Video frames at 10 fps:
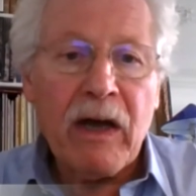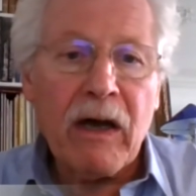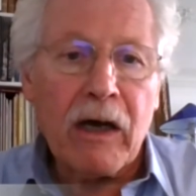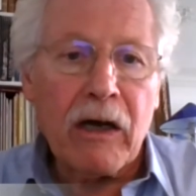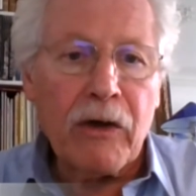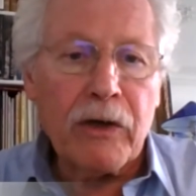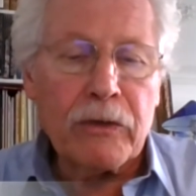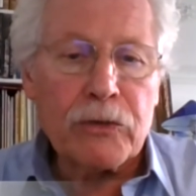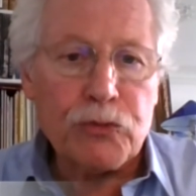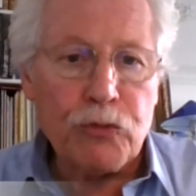
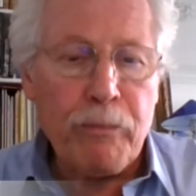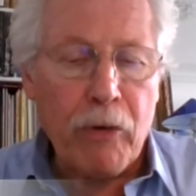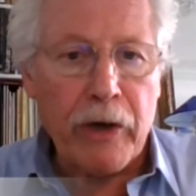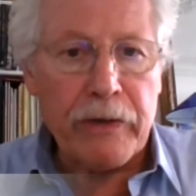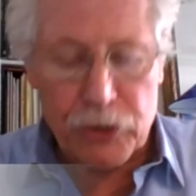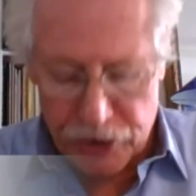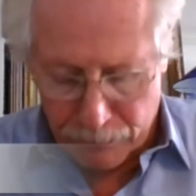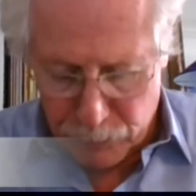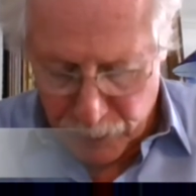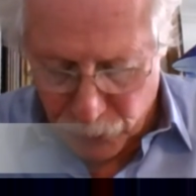true
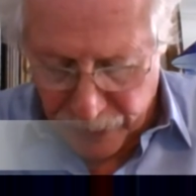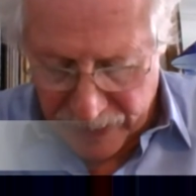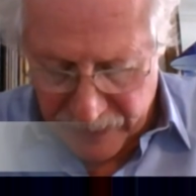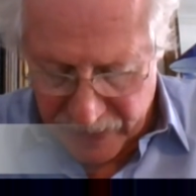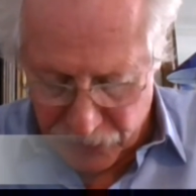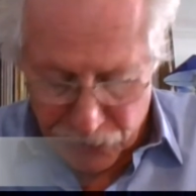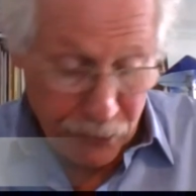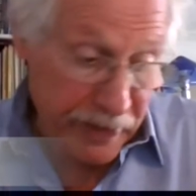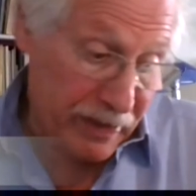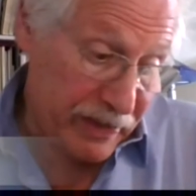partnerships between these
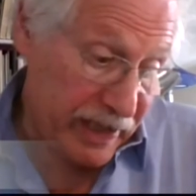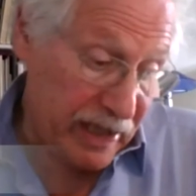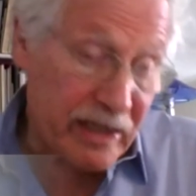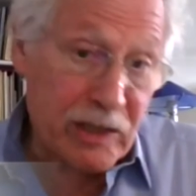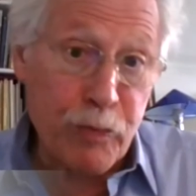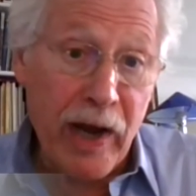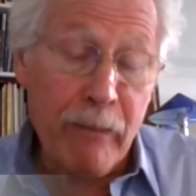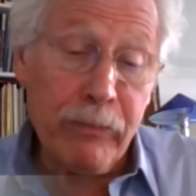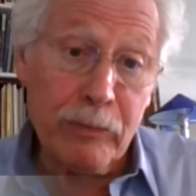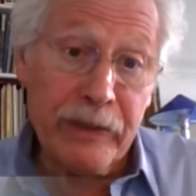two. And indeed, it's
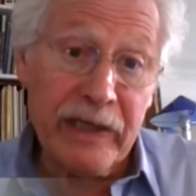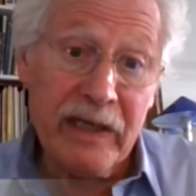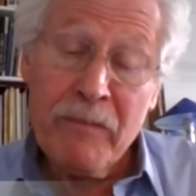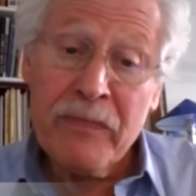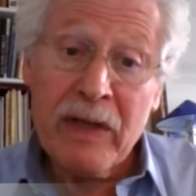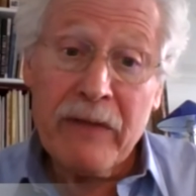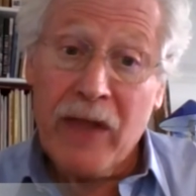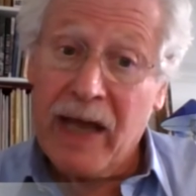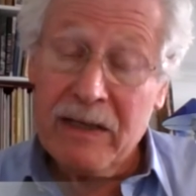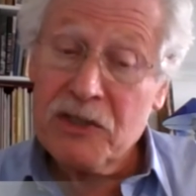probably
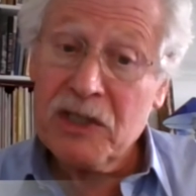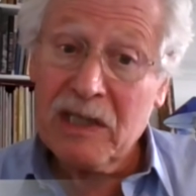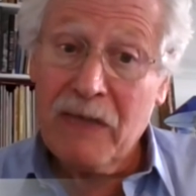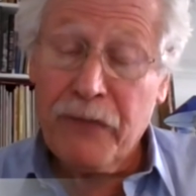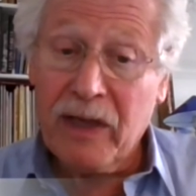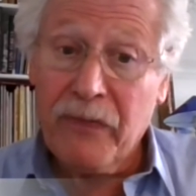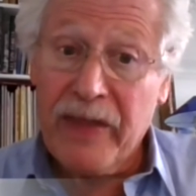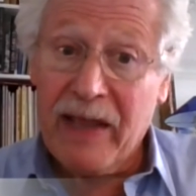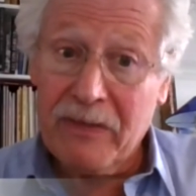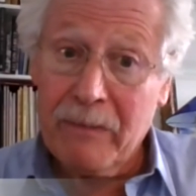not
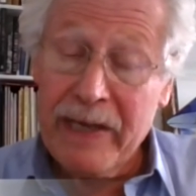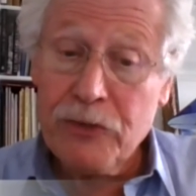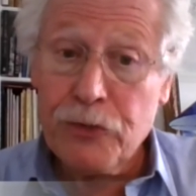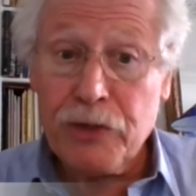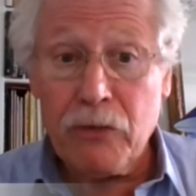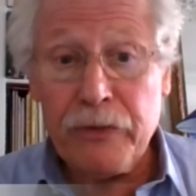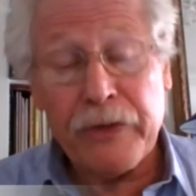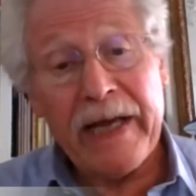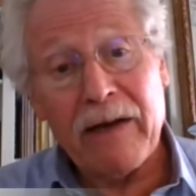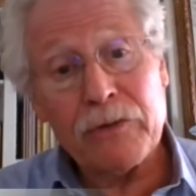insignificant that the major
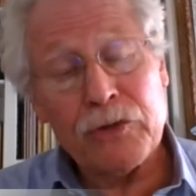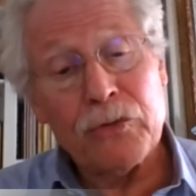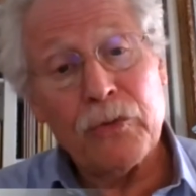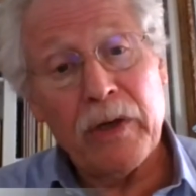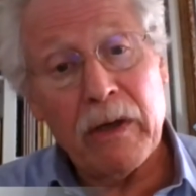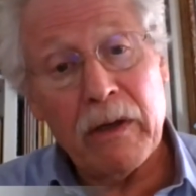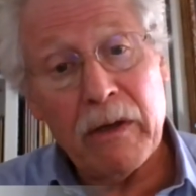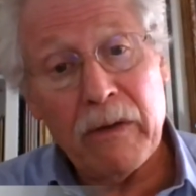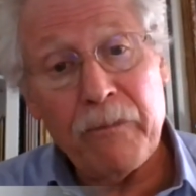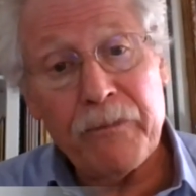donor now
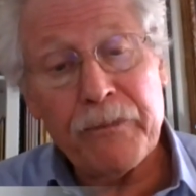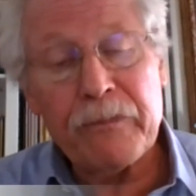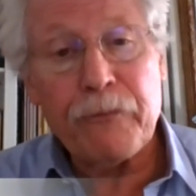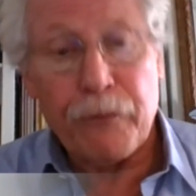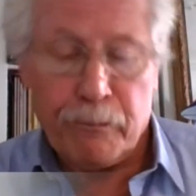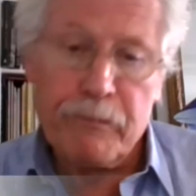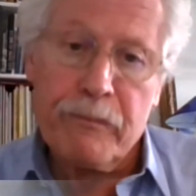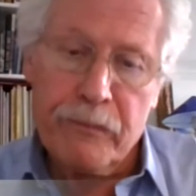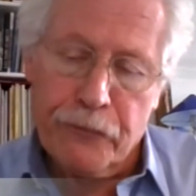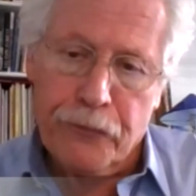to
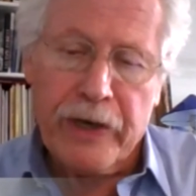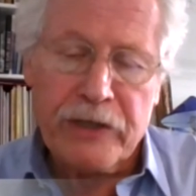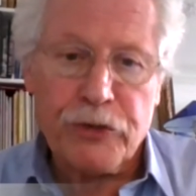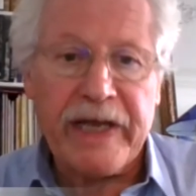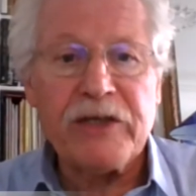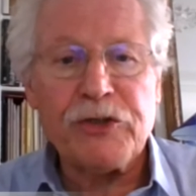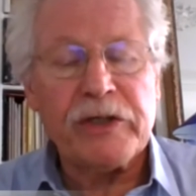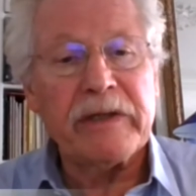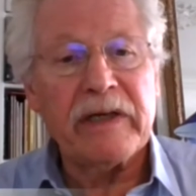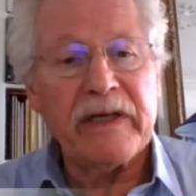for
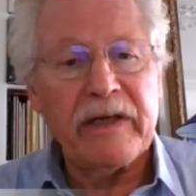education